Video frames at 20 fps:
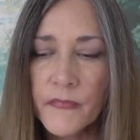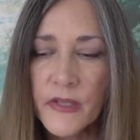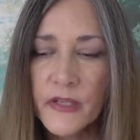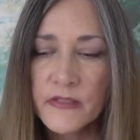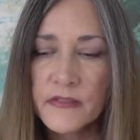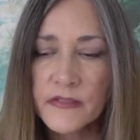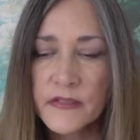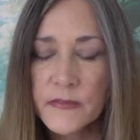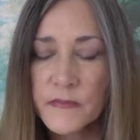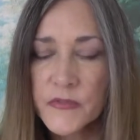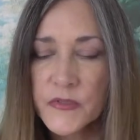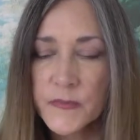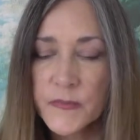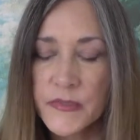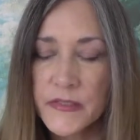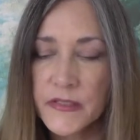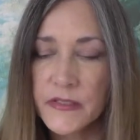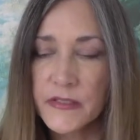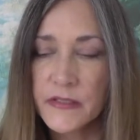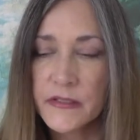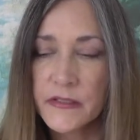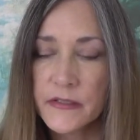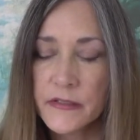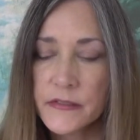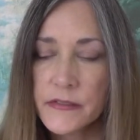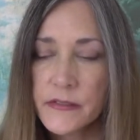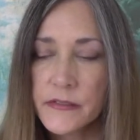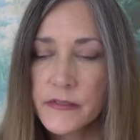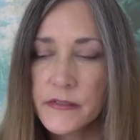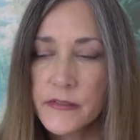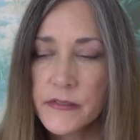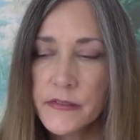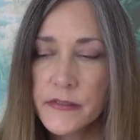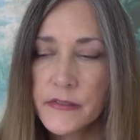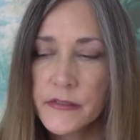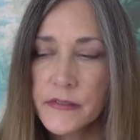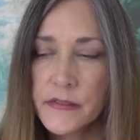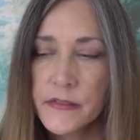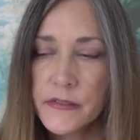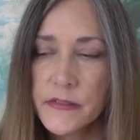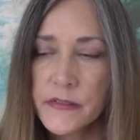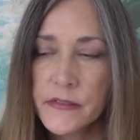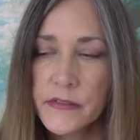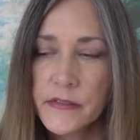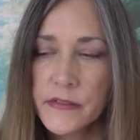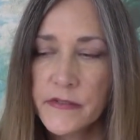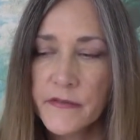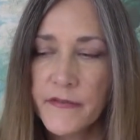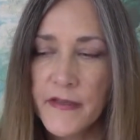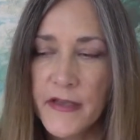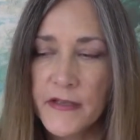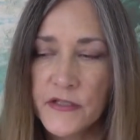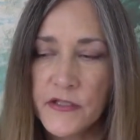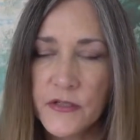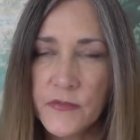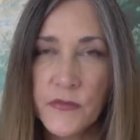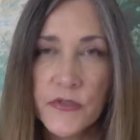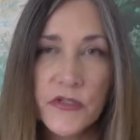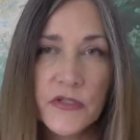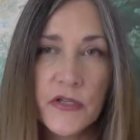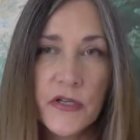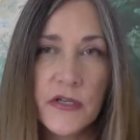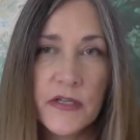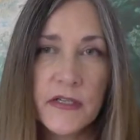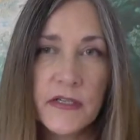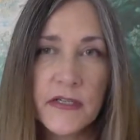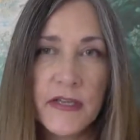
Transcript: it seemed to me that she was shutting